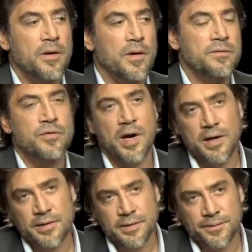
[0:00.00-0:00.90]
of
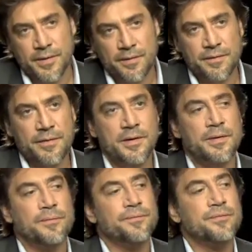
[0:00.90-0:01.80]
drugs, of
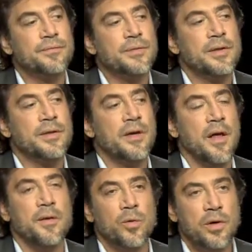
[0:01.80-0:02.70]

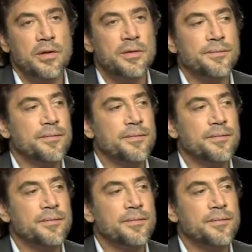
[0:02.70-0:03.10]
underworld,